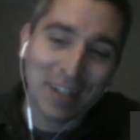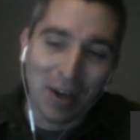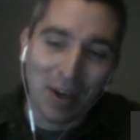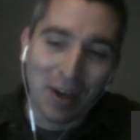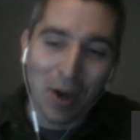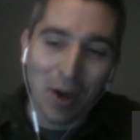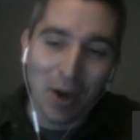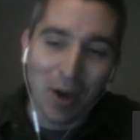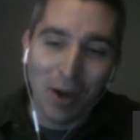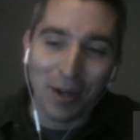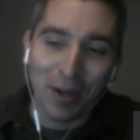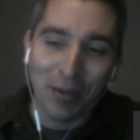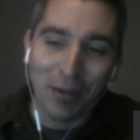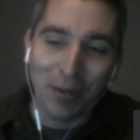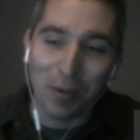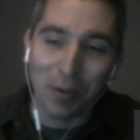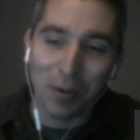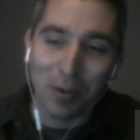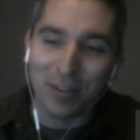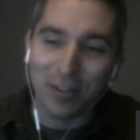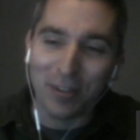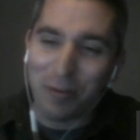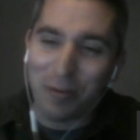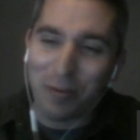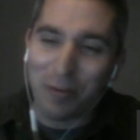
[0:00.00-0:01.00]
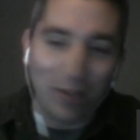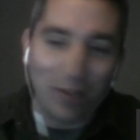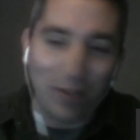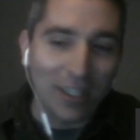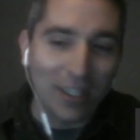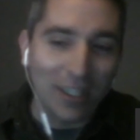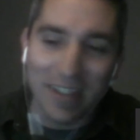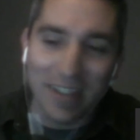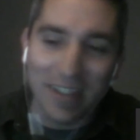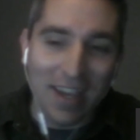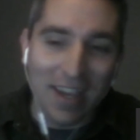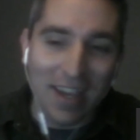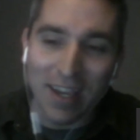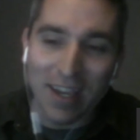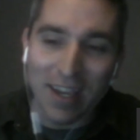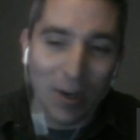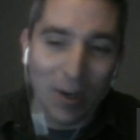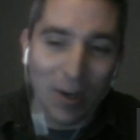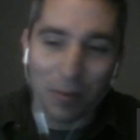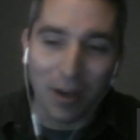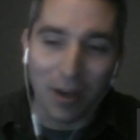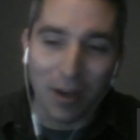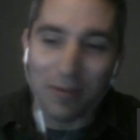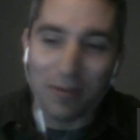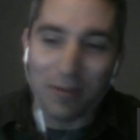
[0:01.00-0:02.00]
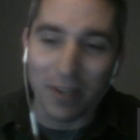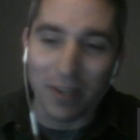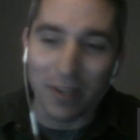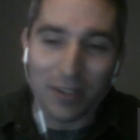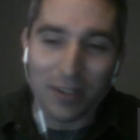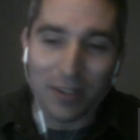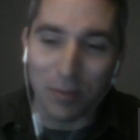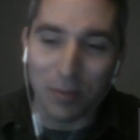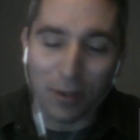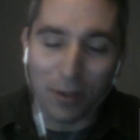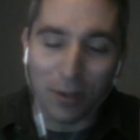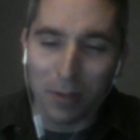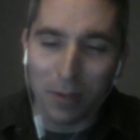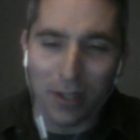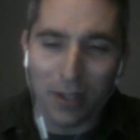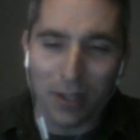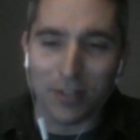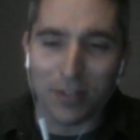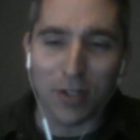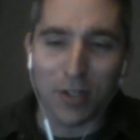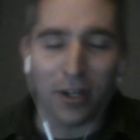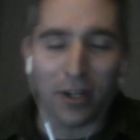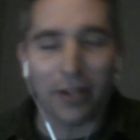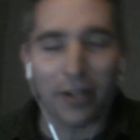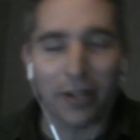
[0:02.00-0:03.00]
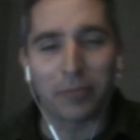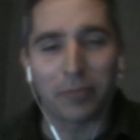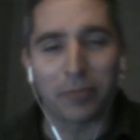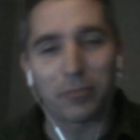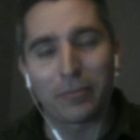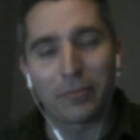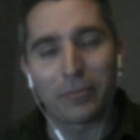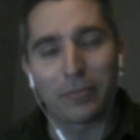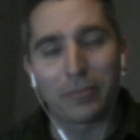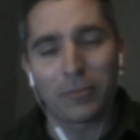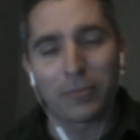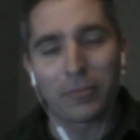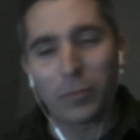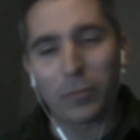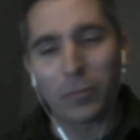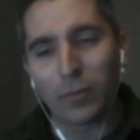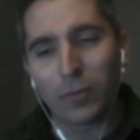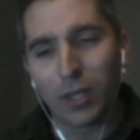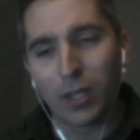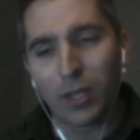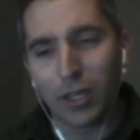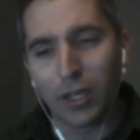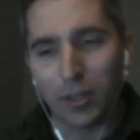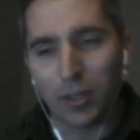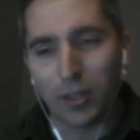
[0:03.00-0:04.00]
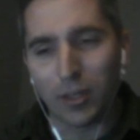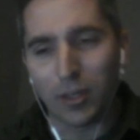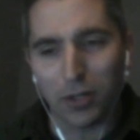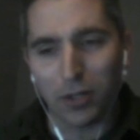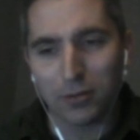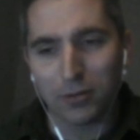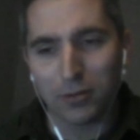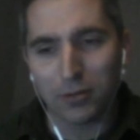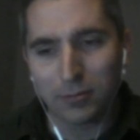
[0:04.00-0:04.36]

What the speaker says: Oh, it was a fun day on my Facebook page. All right. Anyway.